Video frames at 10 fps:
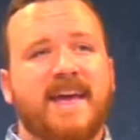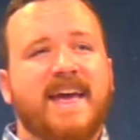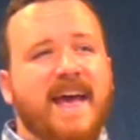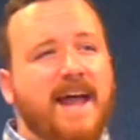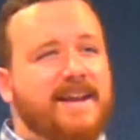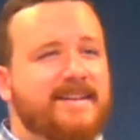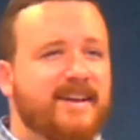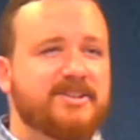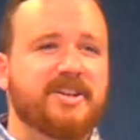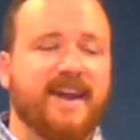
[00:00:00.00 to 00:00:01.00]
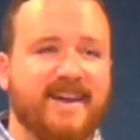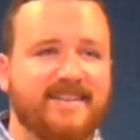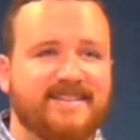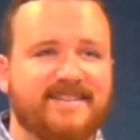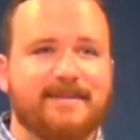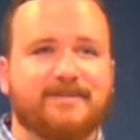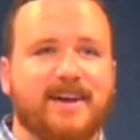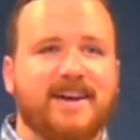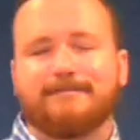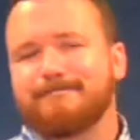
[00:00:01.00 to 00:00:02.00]
And in such a case, it seems
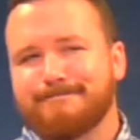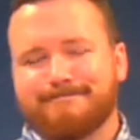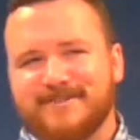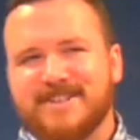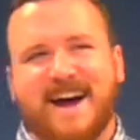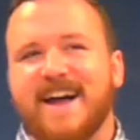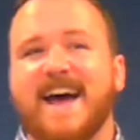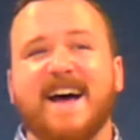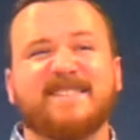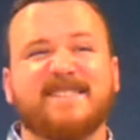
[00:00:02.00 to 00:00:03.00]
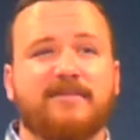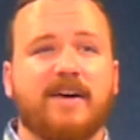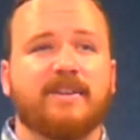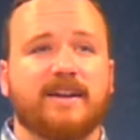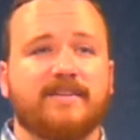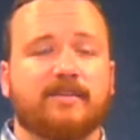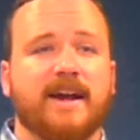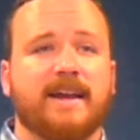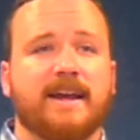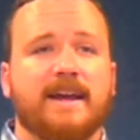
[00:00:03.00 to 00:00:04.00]
like she kind of has enough evidence,
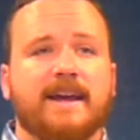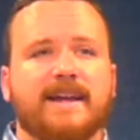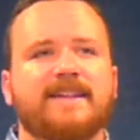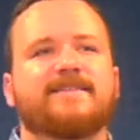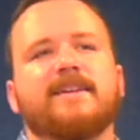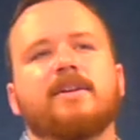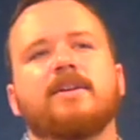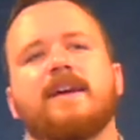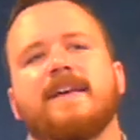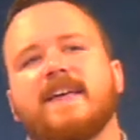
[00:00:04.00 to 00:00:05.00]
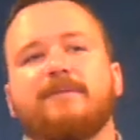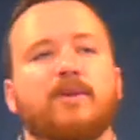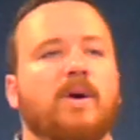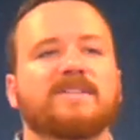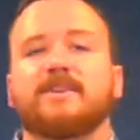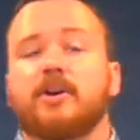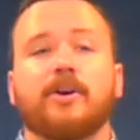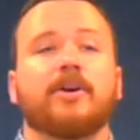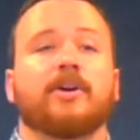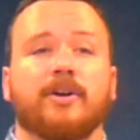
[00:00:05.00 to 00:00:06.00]
right? Consider if it wasn't
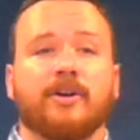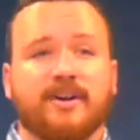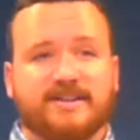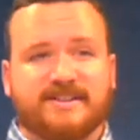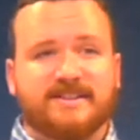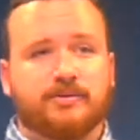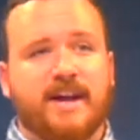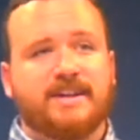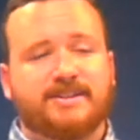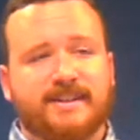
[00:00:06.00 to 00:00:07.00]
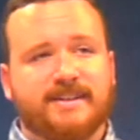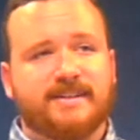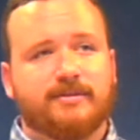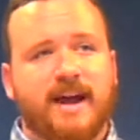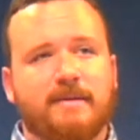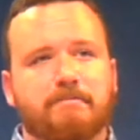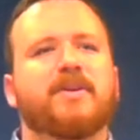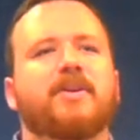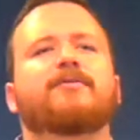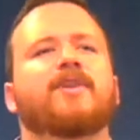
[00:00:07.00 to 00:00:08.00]
her situation, right, but
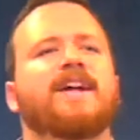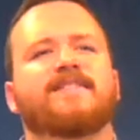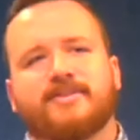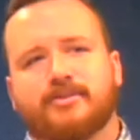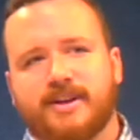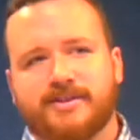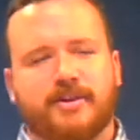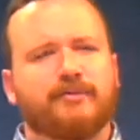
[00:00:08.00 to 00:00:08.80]
her friend's situation.